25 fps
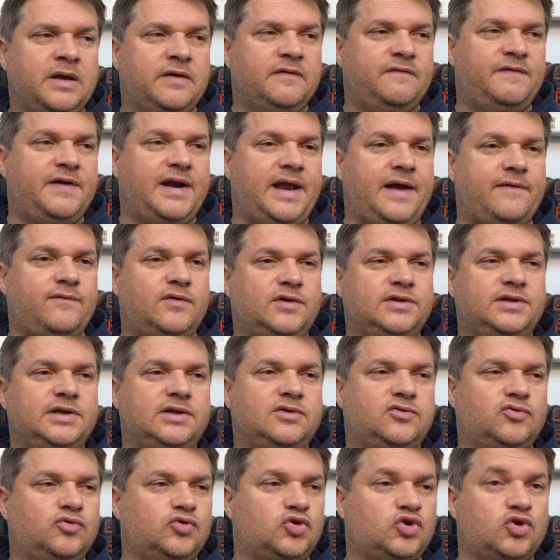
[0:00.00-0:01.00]
When I
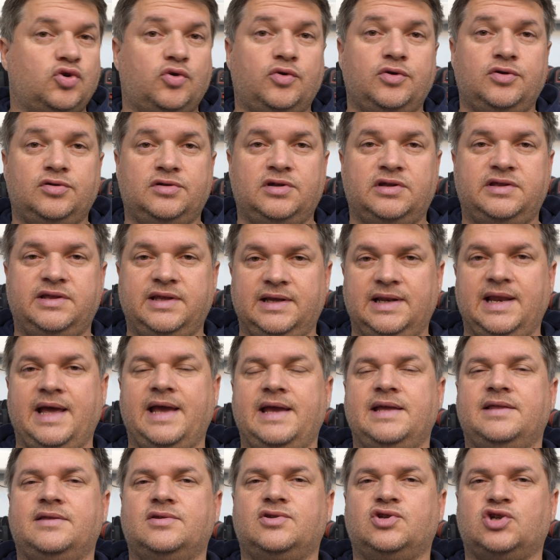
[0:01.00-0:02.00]
wanted to show you the
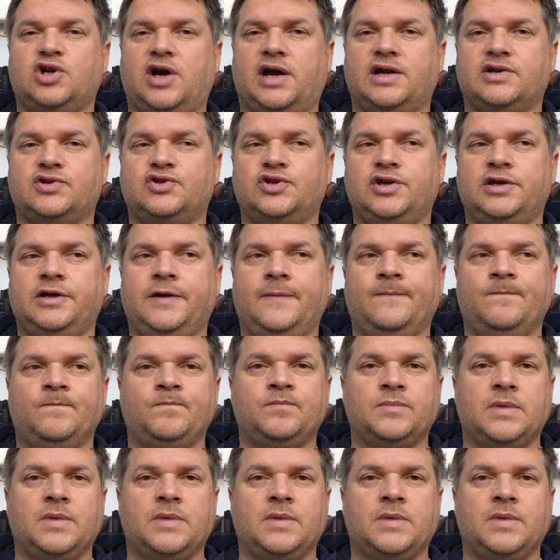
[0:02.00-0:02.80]
delayed charging,